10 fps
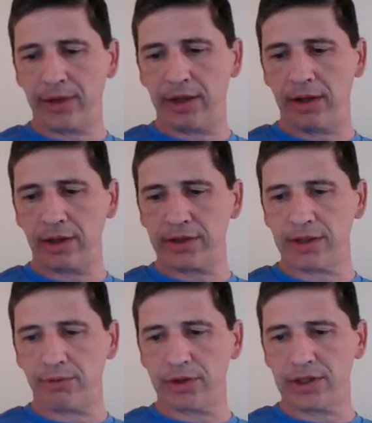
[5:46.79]
And then let's
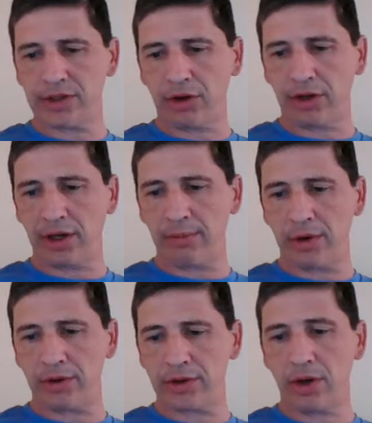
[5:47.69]
see what this holiday
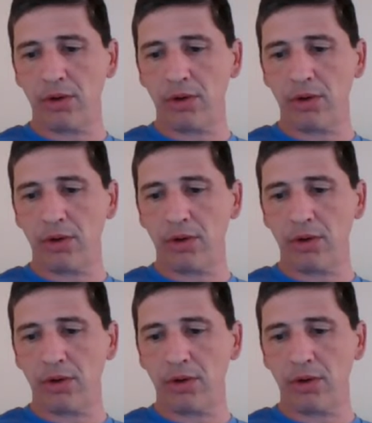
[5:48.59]
bonus.